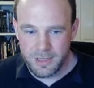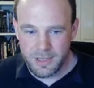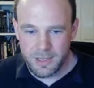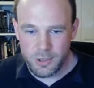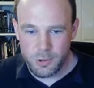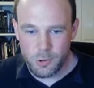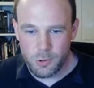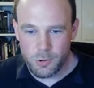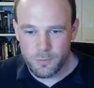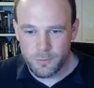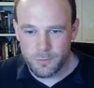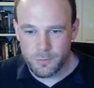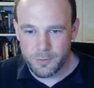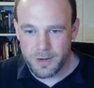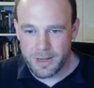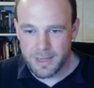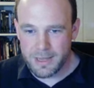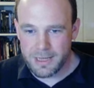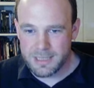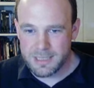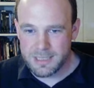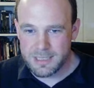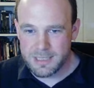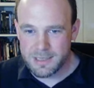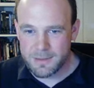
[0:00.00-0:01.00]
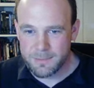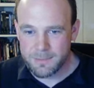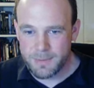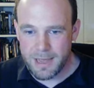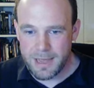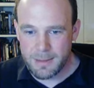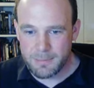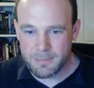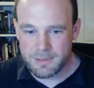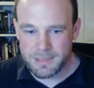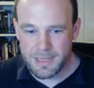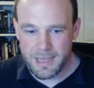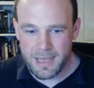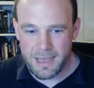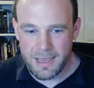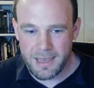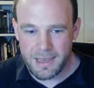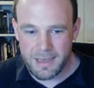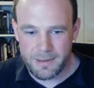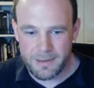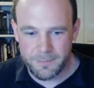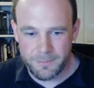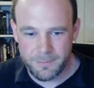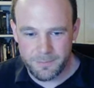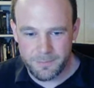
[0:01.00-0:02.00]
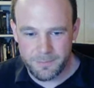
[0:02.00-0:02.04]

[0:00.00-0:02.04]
youthful knight, perhaps they